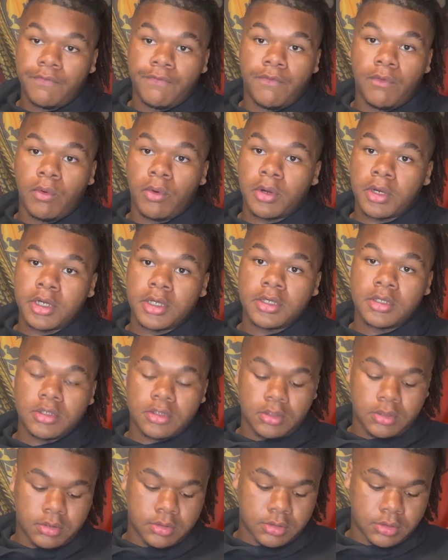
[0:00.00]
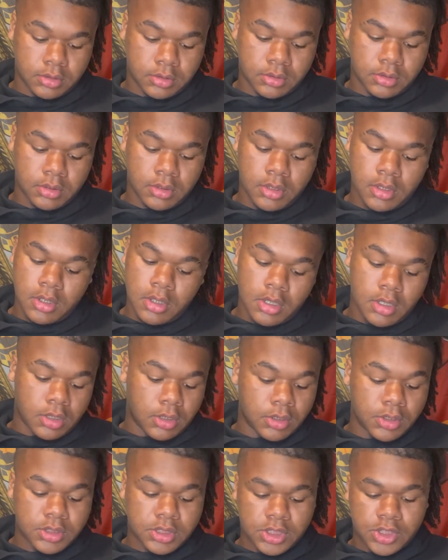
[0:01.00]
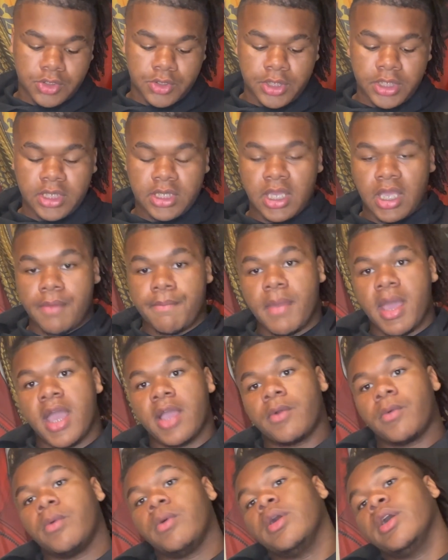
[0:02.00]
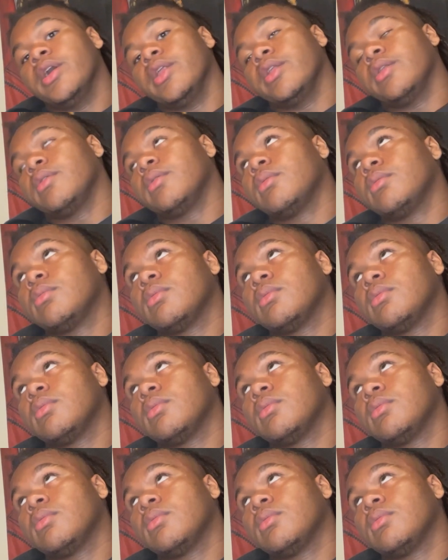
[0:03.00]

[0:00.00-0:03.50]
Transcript: four losing streak, came back, won,